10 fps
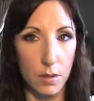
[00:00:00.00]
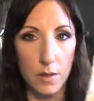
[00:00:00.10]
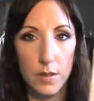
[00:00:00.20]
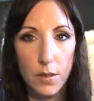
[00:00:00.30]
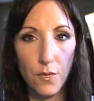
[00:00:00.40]

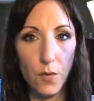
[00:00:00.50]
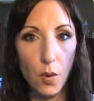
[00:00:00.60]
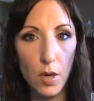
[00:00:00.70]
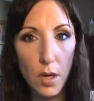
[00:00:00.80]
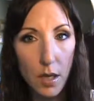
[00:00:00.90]

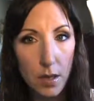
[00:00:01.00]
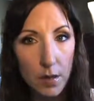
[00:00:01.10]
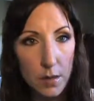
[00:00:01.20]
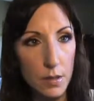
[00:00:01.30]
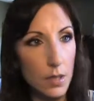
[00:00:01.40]

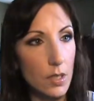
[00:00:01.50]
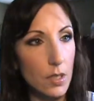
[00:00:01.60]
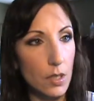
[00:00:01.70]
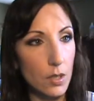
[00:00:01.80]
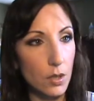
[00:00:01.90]
Sephora's
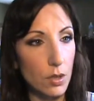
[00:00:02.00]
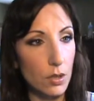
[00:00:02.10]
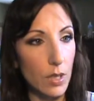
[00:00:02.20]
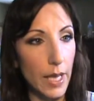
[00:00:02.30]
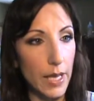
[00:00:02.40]

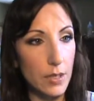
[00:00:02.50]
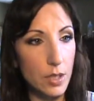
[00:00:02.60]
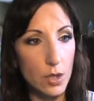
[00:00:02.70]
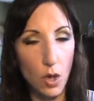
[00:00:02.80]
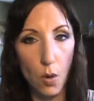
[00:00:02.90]
Head
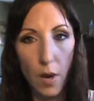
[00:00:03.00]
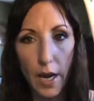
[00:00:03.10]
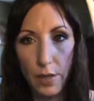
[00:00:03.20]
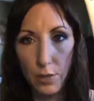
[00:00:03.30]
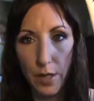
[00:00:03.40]
to Toe
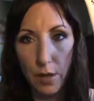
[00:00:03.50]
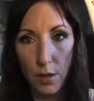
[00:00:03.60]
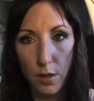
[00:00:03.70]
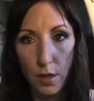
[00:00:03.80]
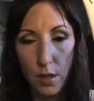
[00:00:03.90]

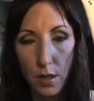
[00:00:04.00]
Hydrator.